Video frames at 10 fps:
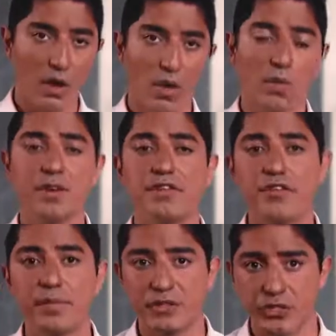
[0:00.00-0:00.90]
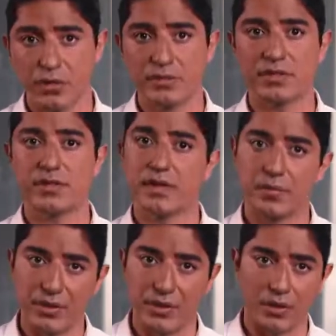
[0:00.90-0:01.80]
Once you've been shown to your
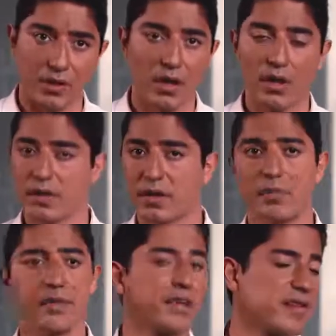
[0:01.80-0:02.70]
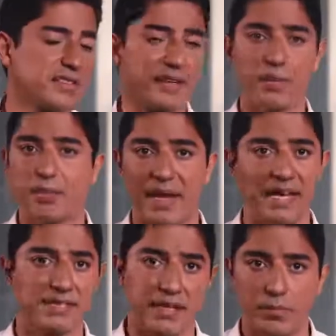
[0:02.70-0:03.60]
computer, the computer is like a
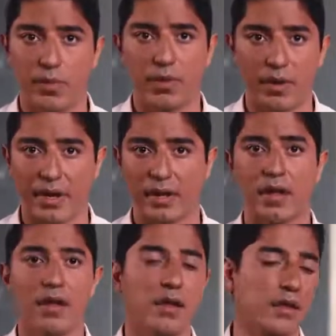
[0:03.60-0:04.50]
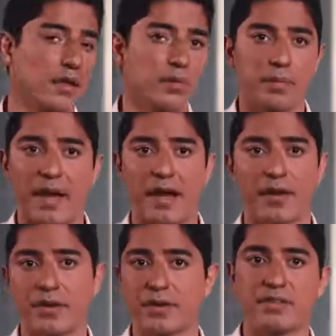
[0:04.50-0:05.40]
basic, boring
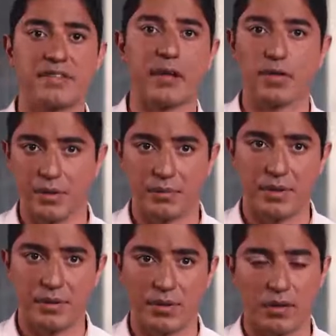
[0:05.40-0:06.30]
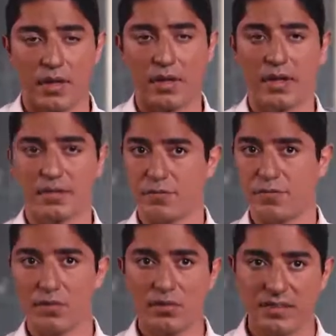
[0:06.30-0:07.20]
Hewlett-Packard or Dell computer. It's a
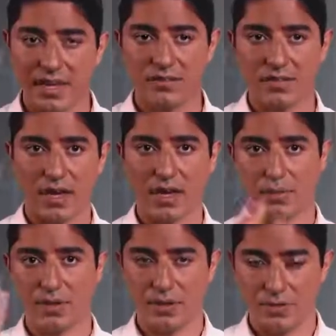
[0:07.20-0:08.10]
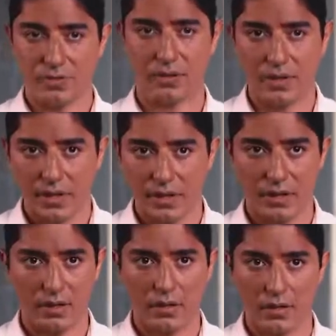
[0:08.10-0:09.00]
full desktop,
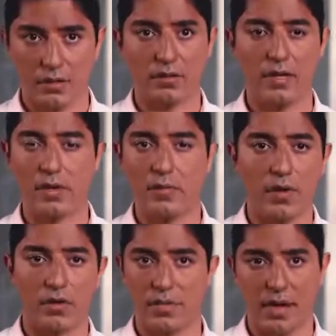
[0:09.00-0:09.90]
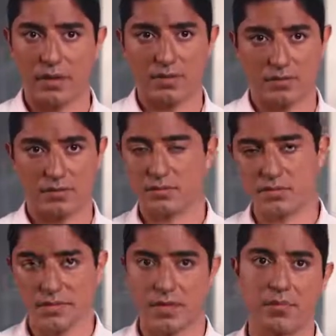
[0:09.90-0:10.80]
screen, keyboard, mouse. It's
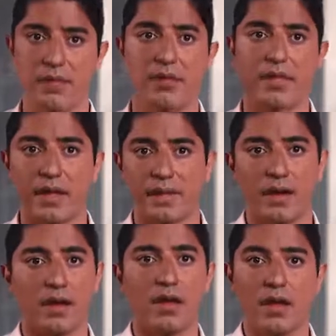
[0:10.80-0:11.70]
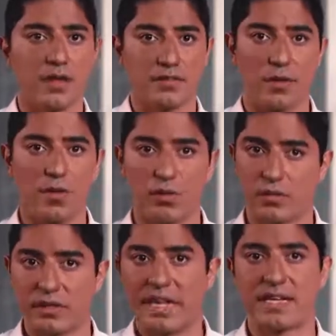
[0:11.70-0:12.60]
the computer thing there. It's the whole
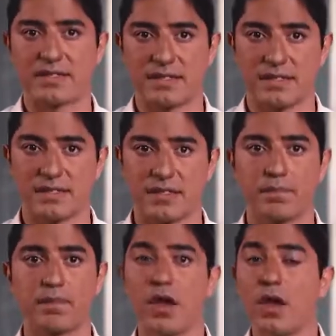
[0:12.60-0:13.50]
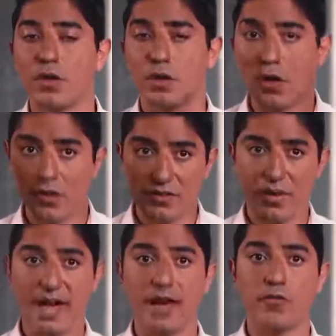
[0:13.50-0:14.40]
classic system. You'll also
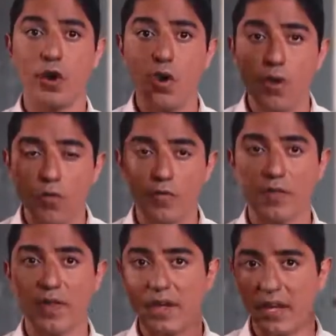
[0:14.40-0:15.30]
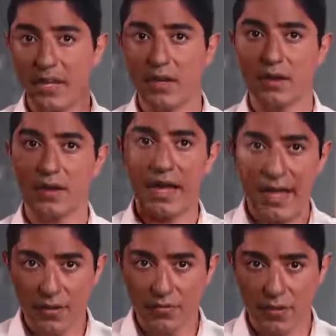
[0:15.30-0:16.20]
have over-the-ear
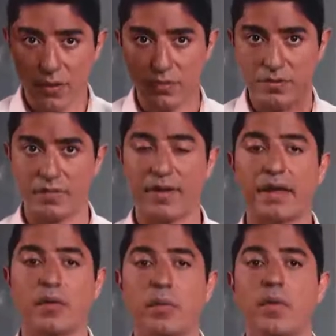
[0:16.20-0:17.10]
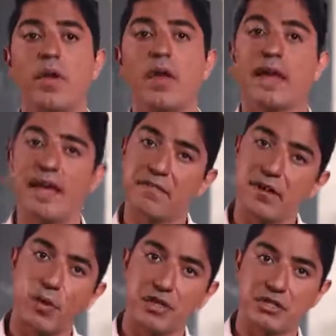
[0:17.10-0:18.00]
headphones available if a
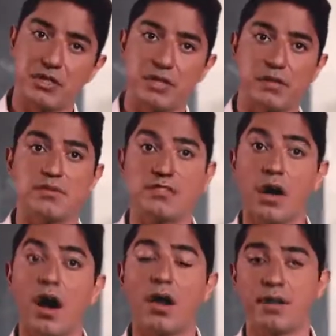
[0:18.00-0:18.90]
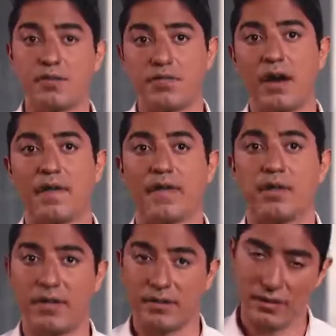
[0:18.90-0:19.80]
question includes an audio file that you
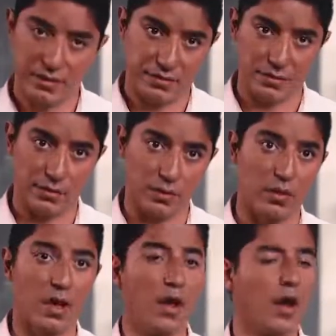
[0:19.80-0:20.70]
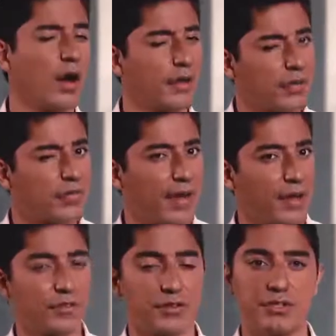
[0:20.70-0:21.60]
need to listen to. Audio
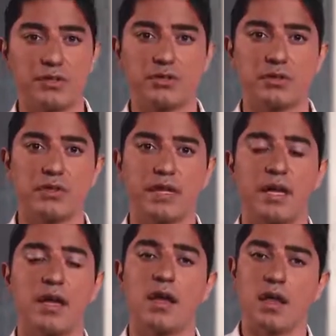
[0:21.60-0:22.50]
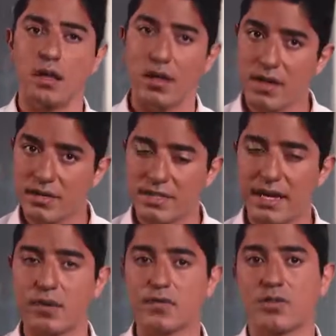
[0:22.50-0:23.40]
files are usually lung
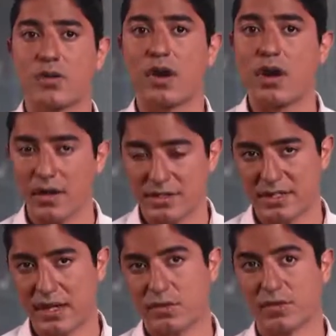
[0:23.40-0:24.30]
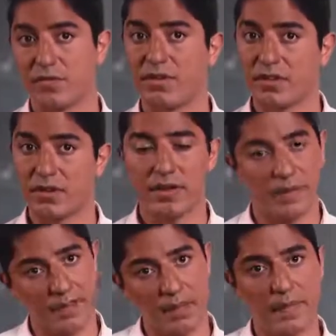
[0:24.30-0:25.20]
sounds or heart sounds on physical
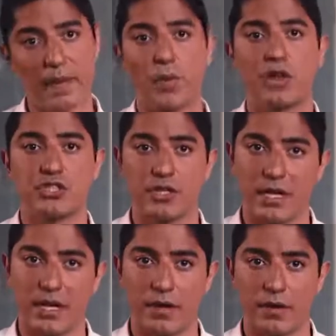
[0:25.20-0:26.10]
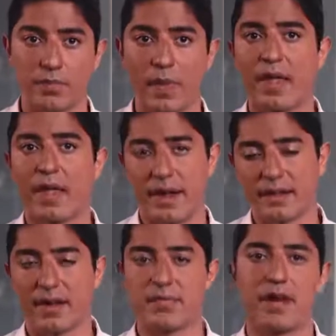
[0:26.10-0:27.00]
exam that they want you to hear and
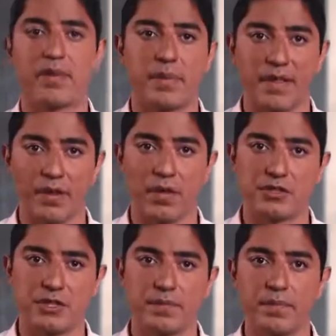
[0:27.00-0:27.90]
identify the pathology.